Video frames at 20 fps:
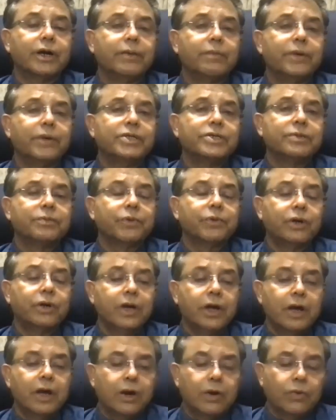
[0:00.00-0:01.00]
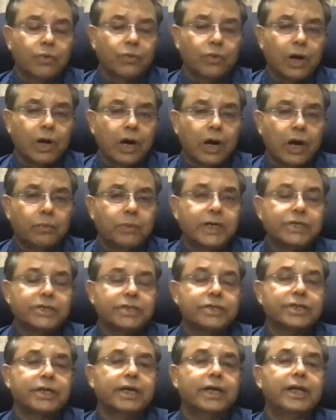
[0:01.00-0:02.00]
Depends upon how
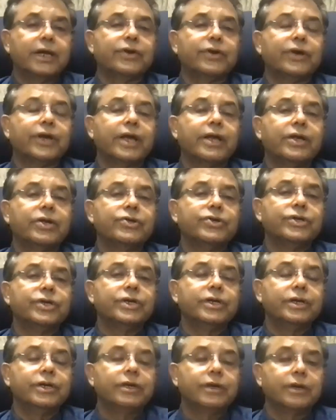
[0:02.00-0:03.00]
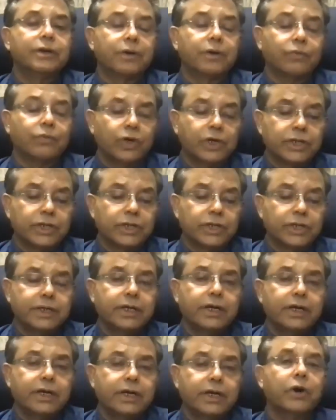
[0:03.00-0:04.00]
much electric energy, what is
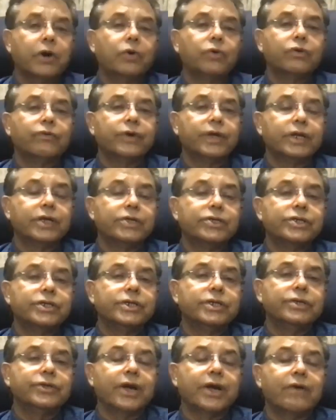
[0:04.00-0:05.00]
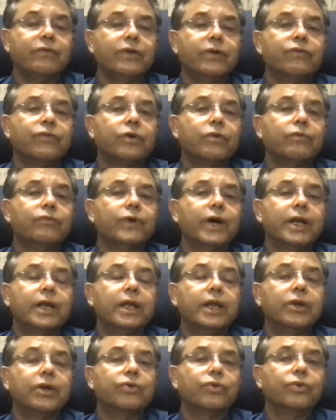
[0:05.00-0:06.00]
the amount of energy traveling from one
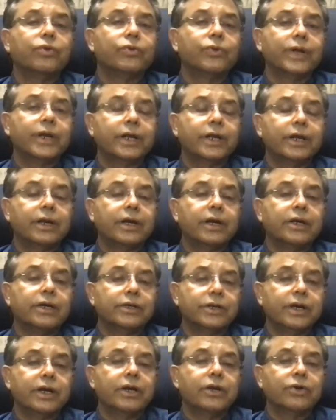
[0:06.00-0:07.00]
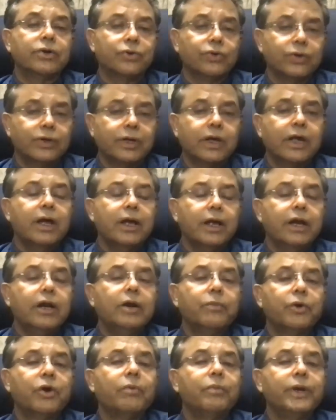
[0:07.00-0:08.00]
electrode to another electrode. It'll
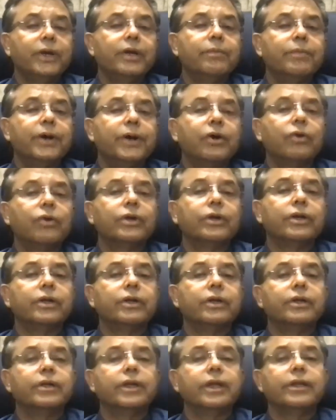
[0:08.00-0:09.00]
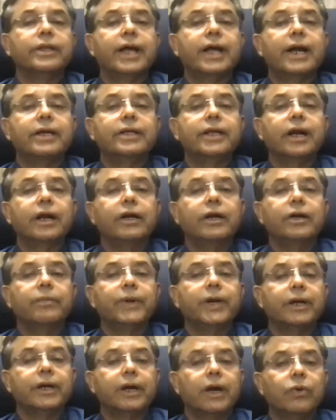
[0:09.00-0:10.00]
probably depend on that, the
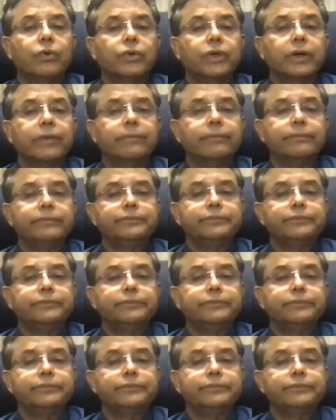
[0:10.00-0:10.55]
ultimate outcome.